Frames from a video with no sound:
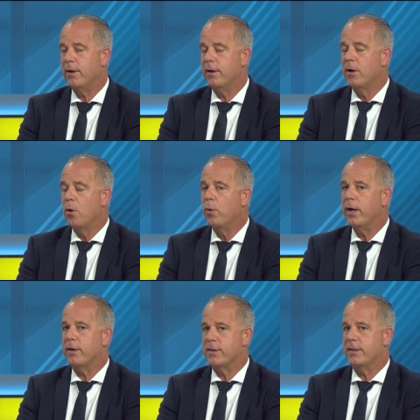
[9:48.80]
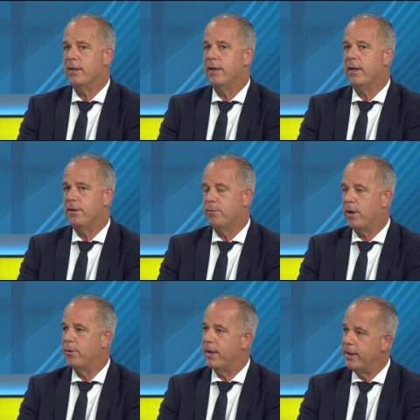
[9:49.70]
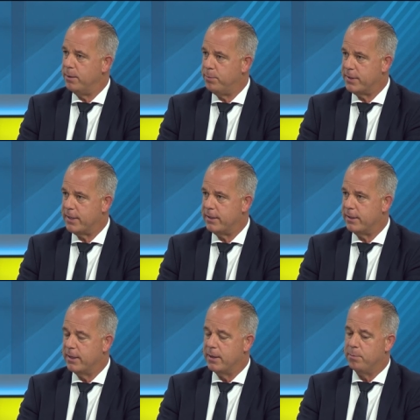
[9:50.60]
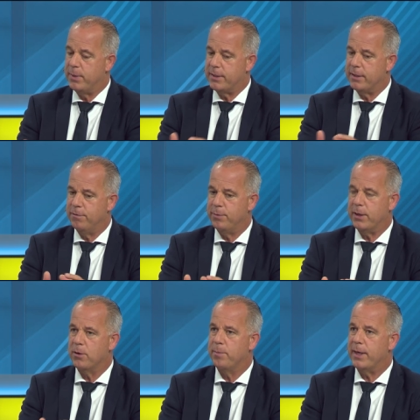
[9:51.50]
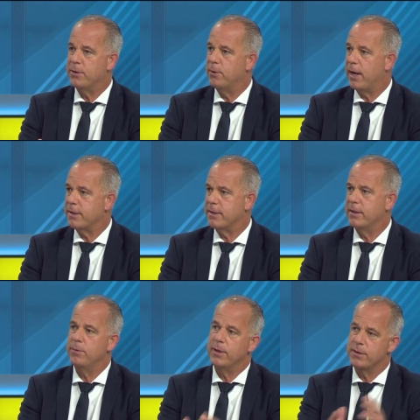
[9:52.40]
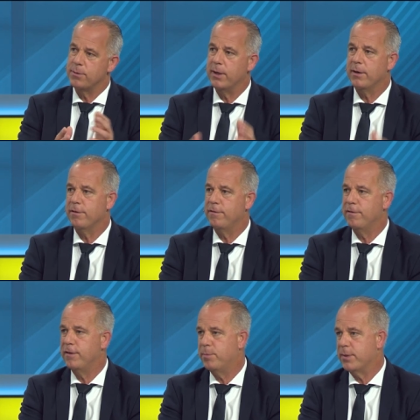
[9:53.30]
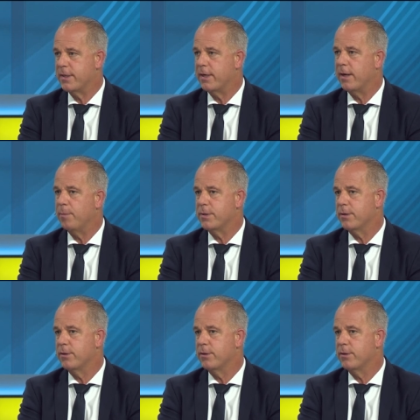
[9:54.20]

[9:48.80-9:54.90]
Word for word: area, we are still at around 80%, but if we compare to last year, we are 350%